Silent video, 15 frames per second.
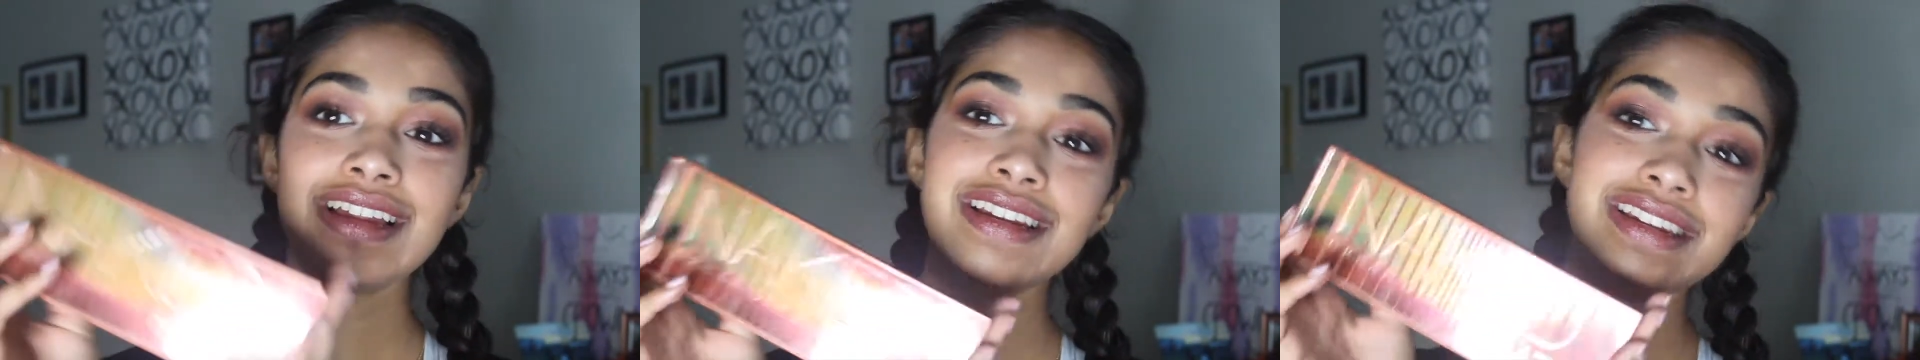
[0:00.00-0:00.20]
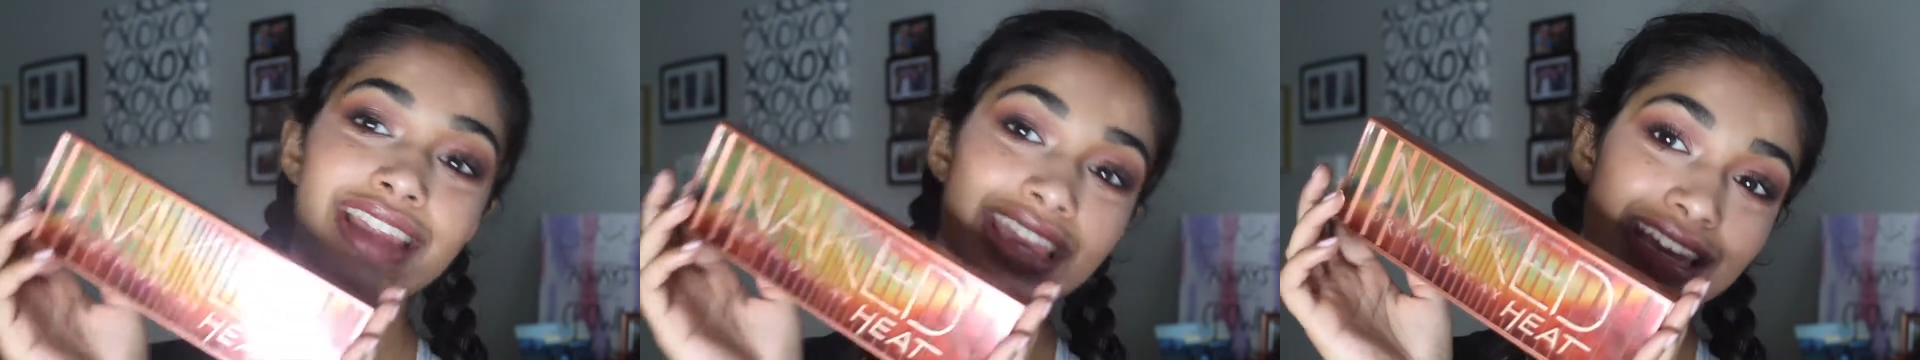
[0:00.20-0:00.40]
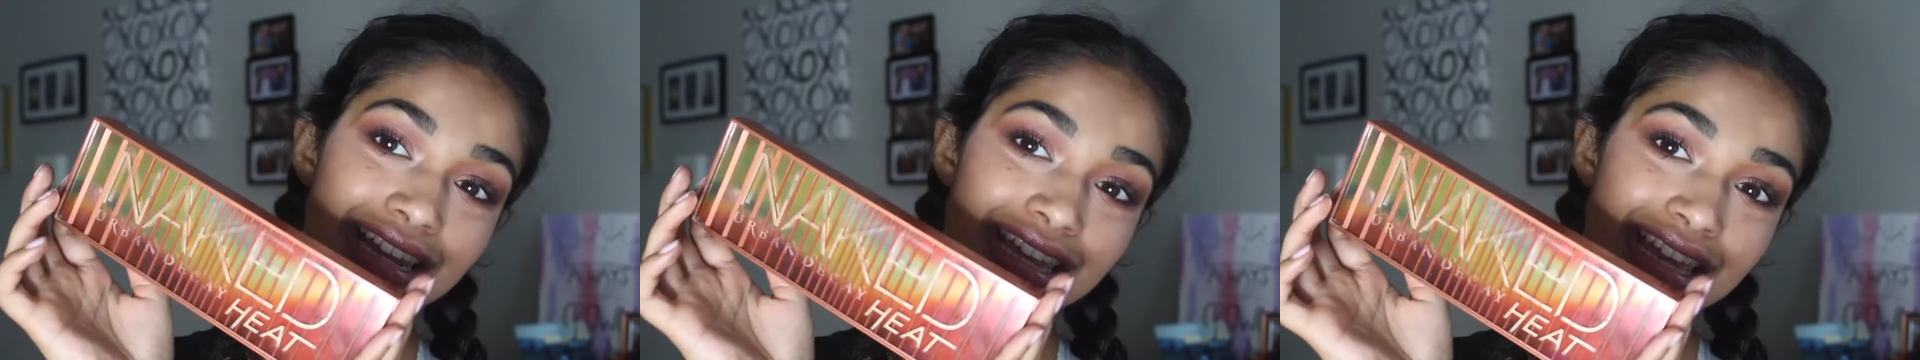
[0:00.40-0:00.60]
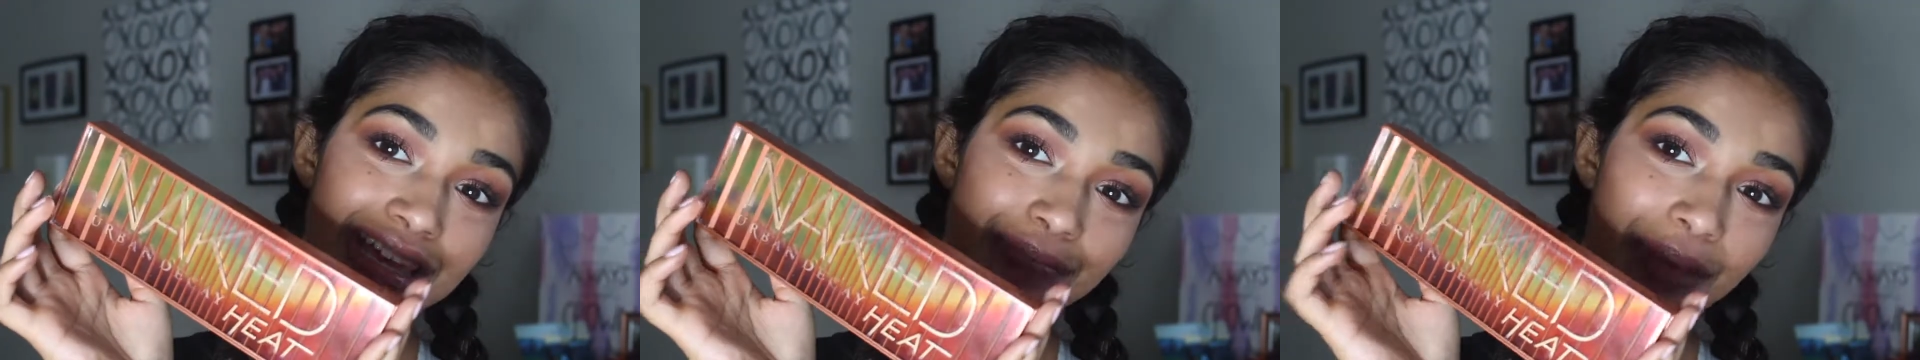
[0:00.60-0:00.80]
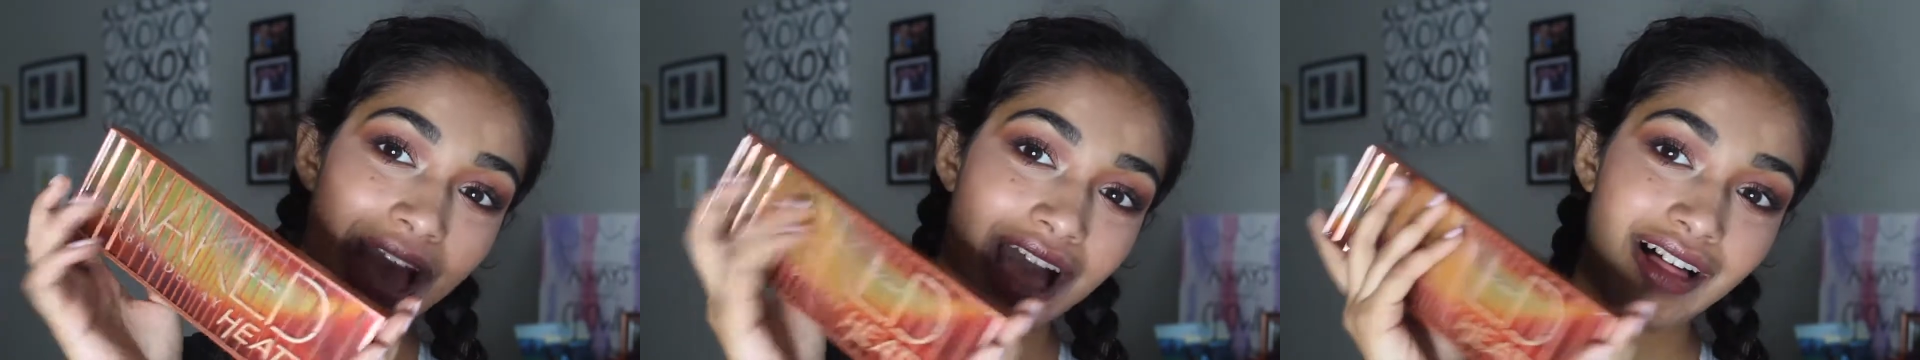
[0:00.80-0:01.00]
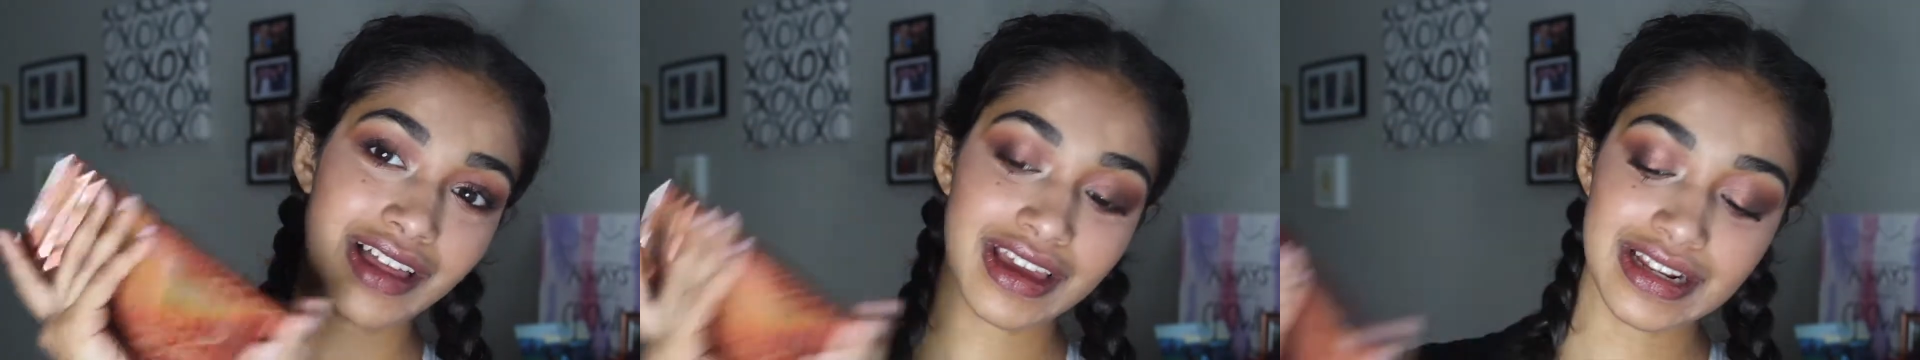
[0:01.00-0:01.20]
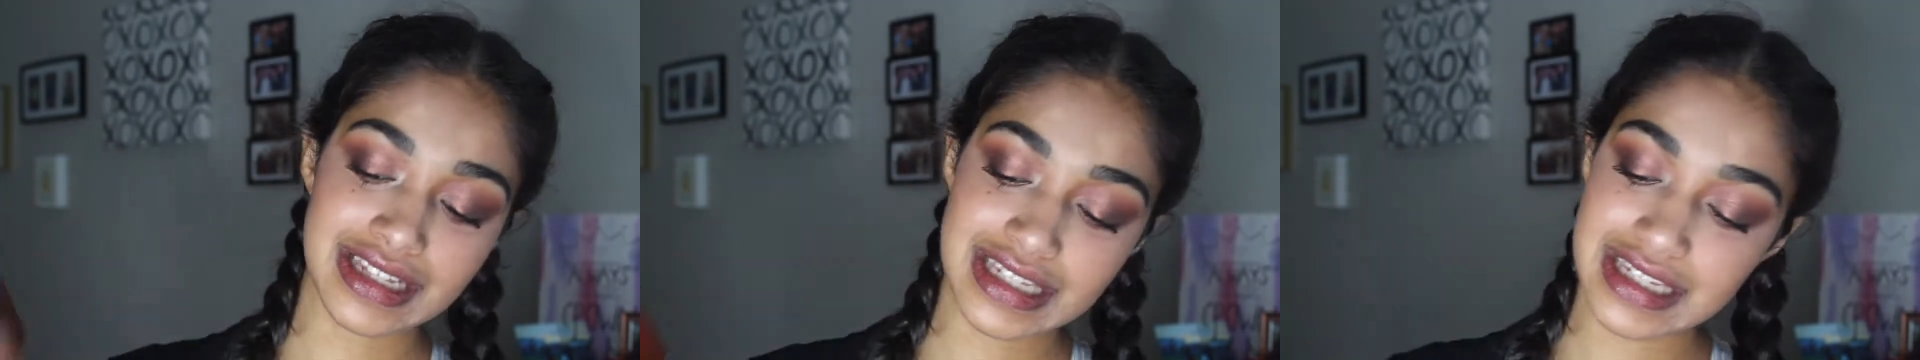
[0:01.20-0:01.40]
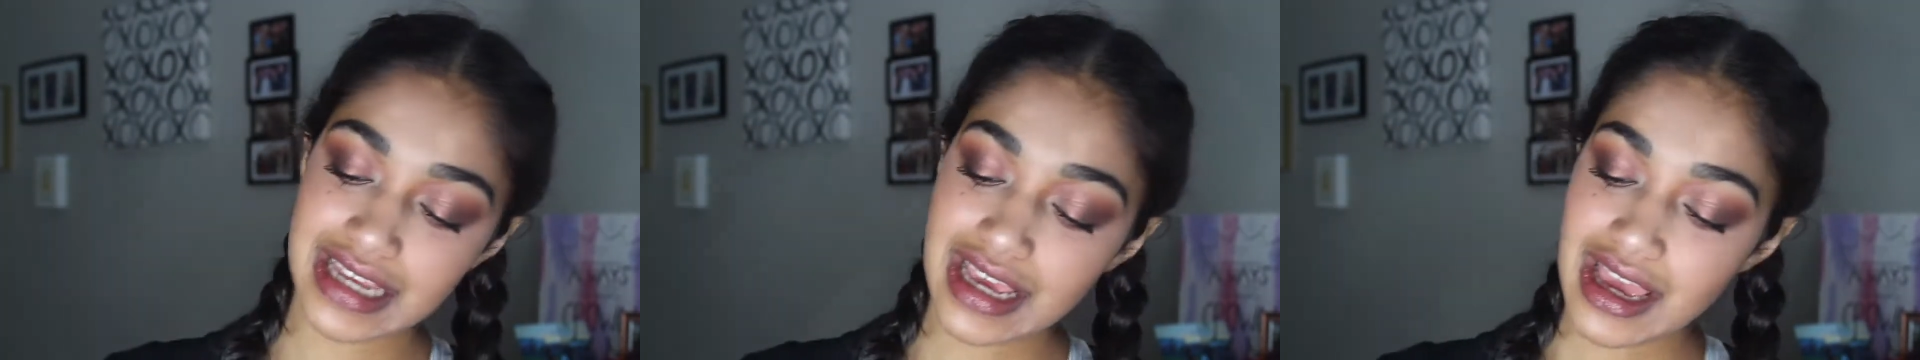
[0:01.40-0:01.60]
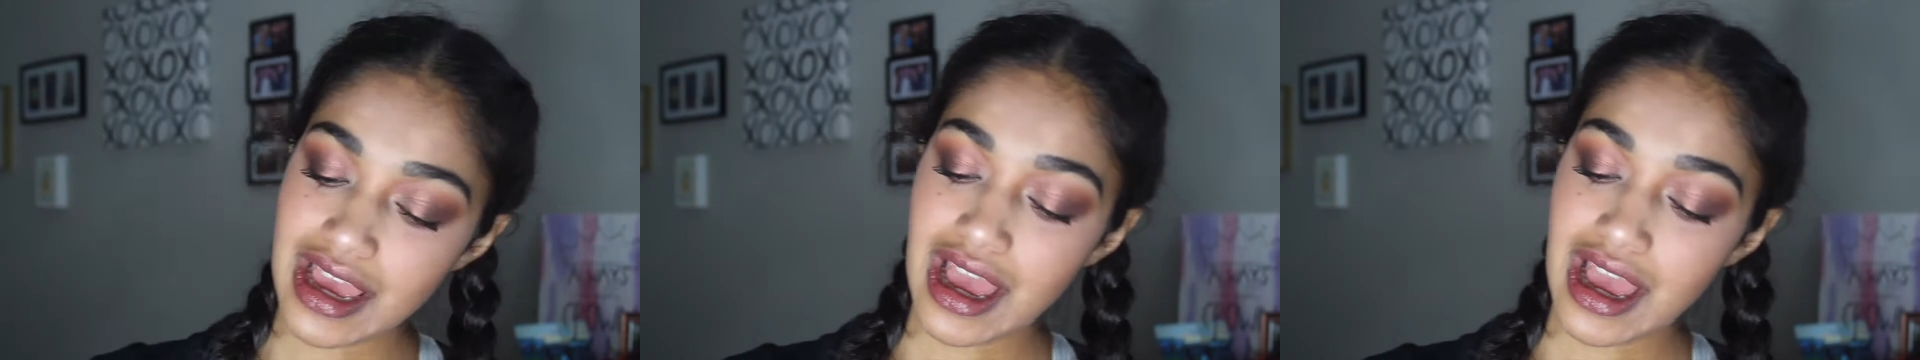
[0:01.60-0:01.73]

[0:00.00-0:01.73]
Naked Heat palette.